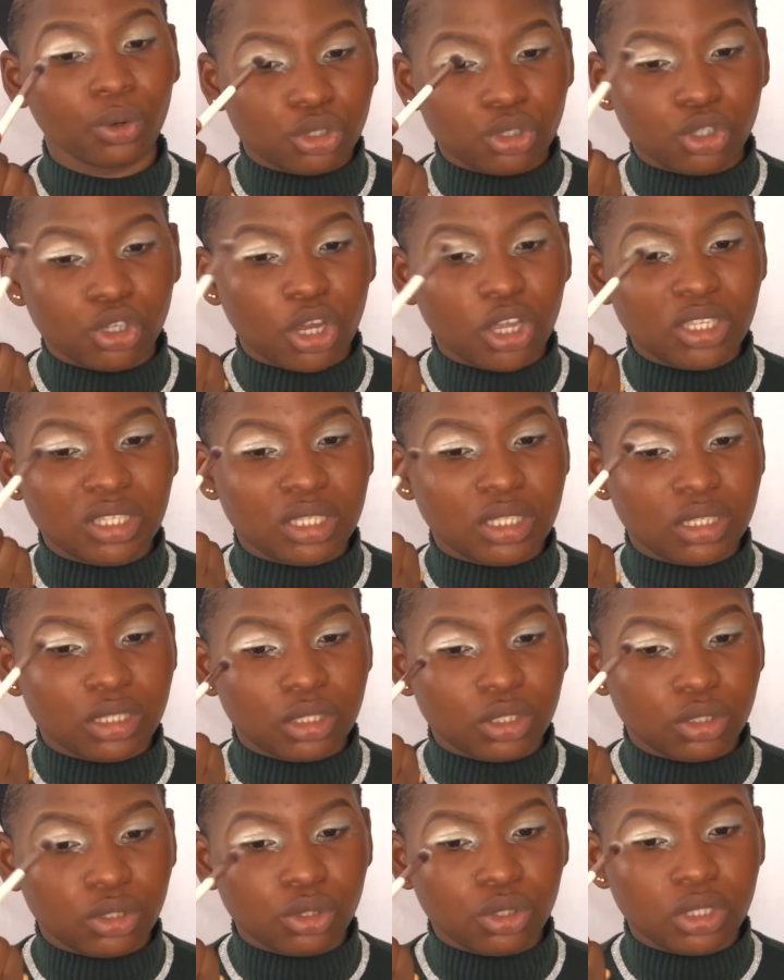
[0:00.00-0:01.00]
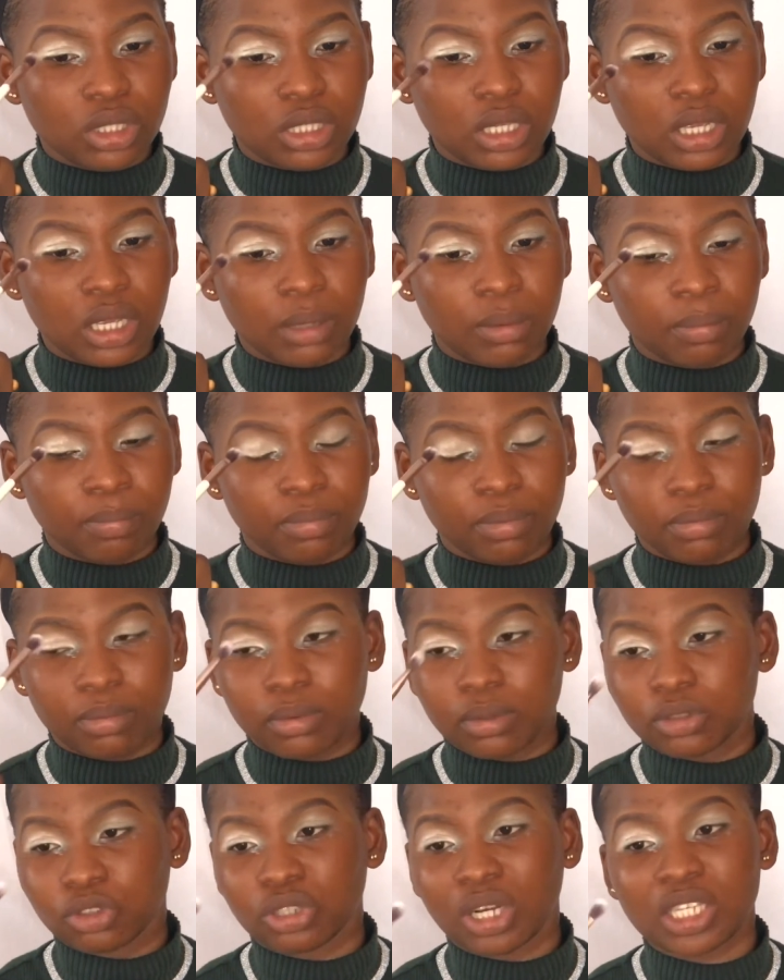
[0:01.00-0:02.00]
Just use a
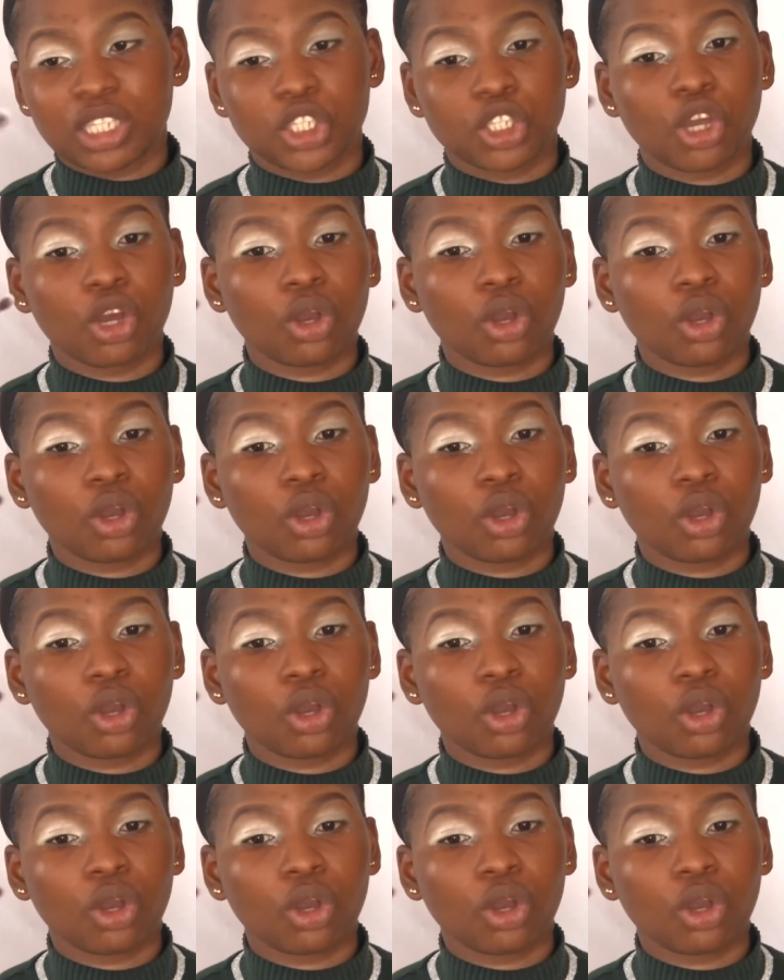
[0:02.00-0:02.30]
transition